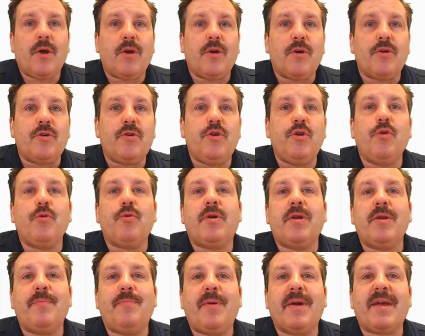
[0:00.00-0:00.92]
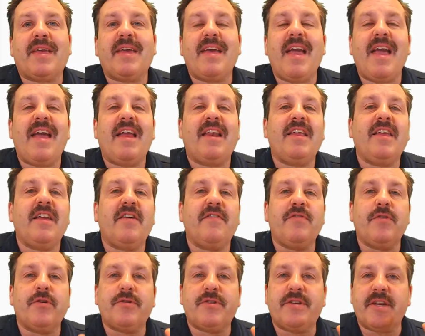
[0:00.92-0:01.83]
You can pick any
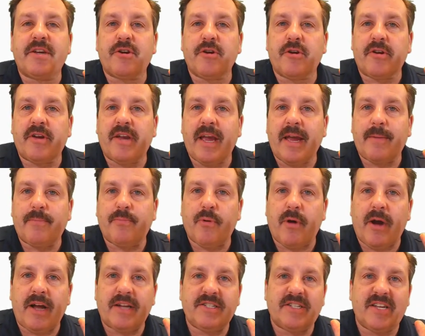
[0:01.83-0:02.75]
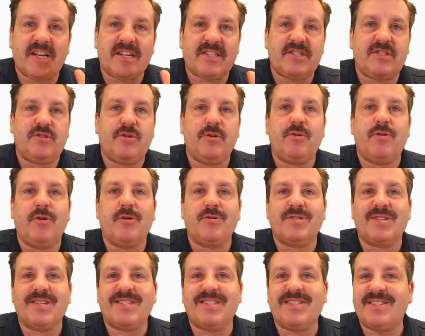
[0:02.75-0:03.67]
of your Tinkercad projects, do
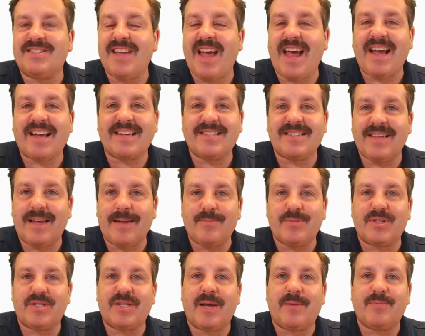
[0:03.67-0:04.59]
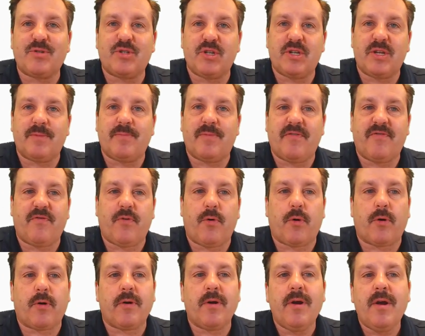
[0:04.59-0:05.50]
those exact same steps you did
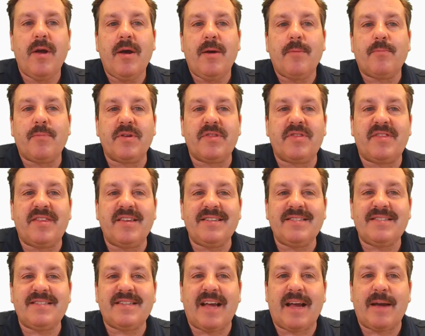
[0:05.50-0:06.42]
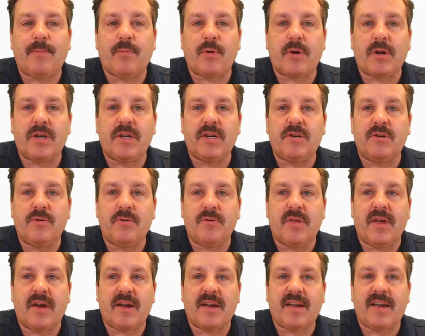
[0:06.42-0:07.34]
before, but this time we're going to do
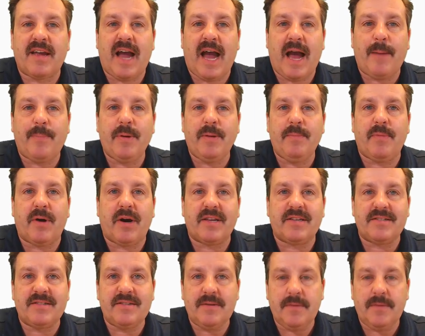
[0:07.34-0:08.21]
the copy button.